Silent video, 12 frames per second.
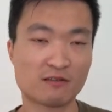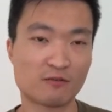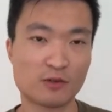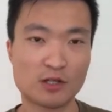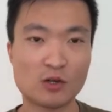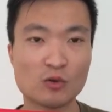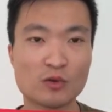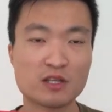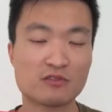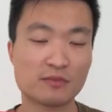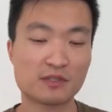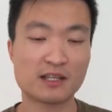the whole
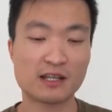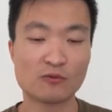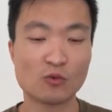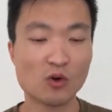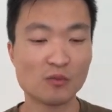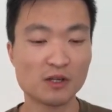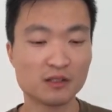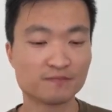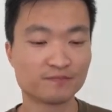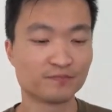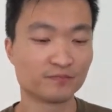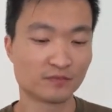instrument is getting warmer,
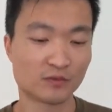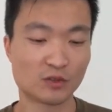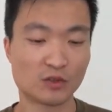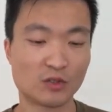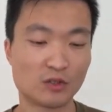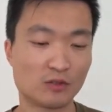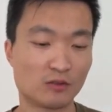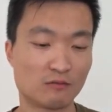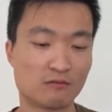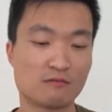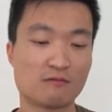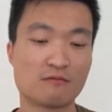or
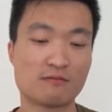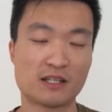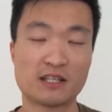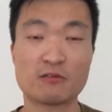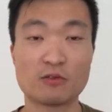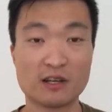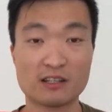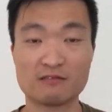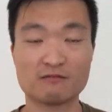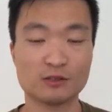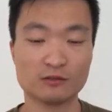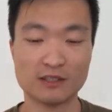material
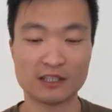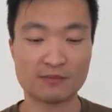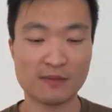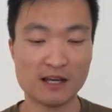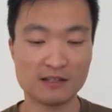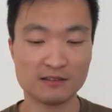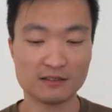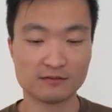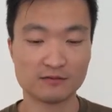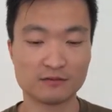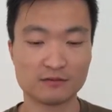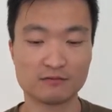will expand,
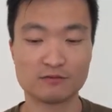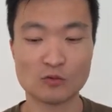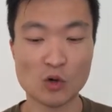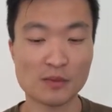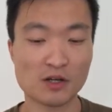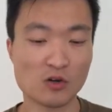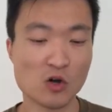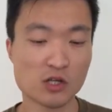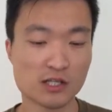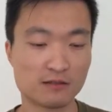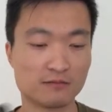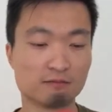warmer or hotter.
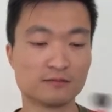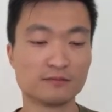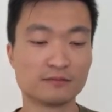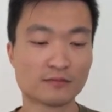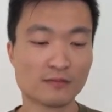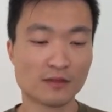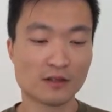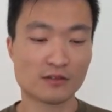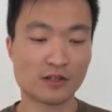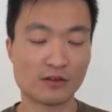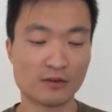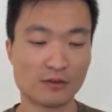
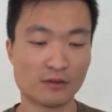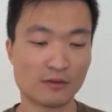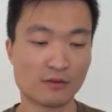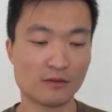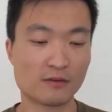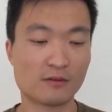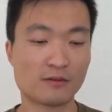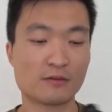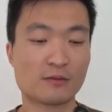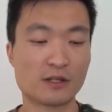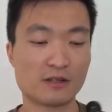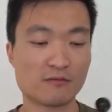So
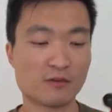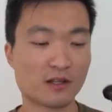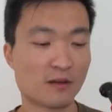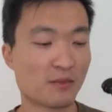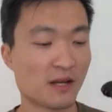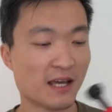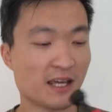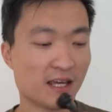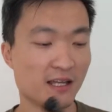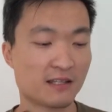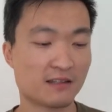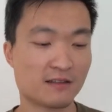when I play
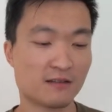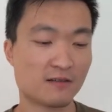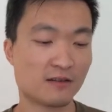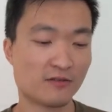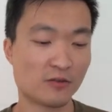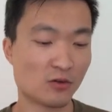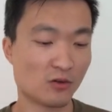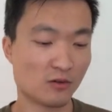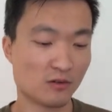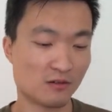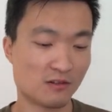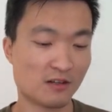it
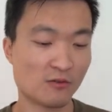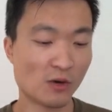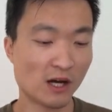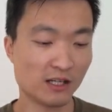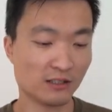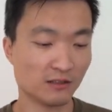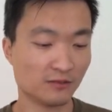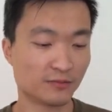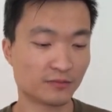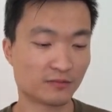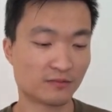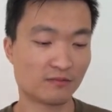for a while,
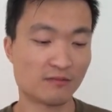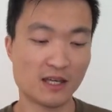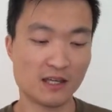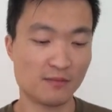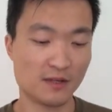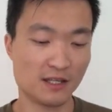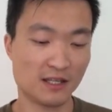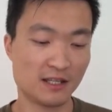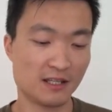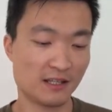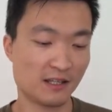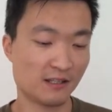maybe
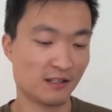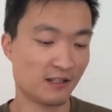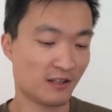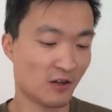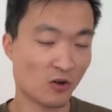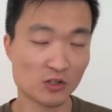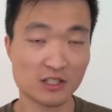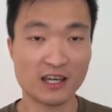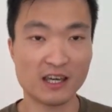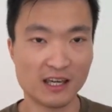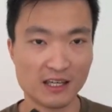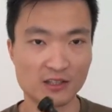the hot
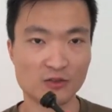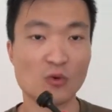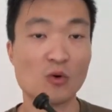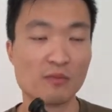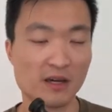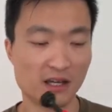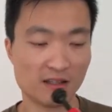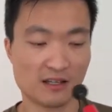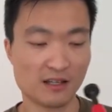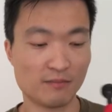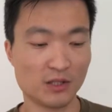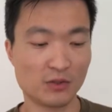air, the warm air that I
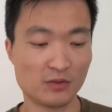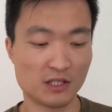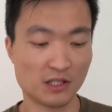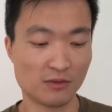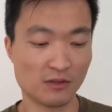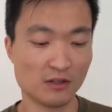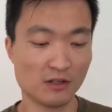blew into